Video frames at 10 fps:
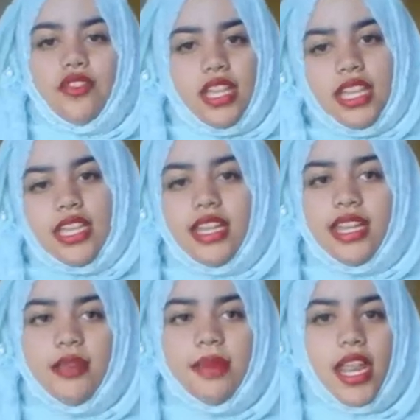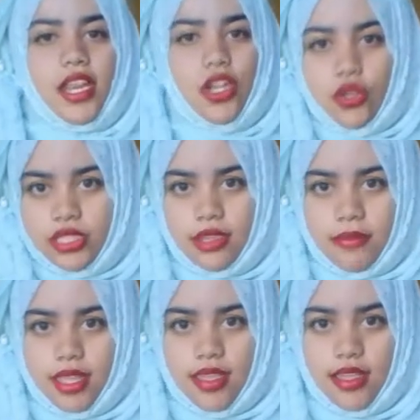drinking a little bit, and he looked at
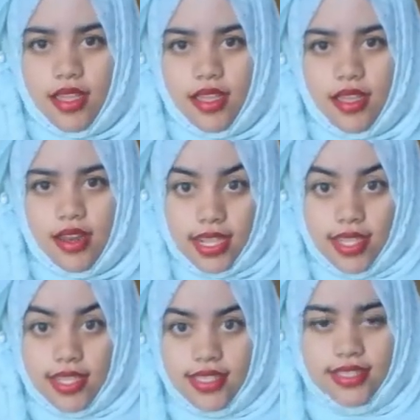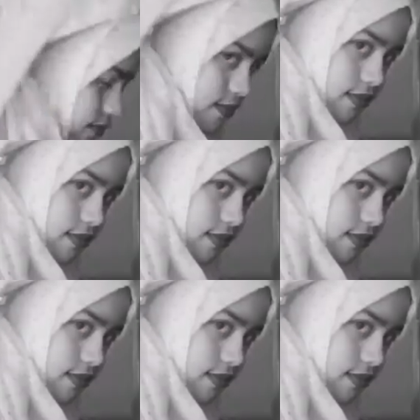me like this.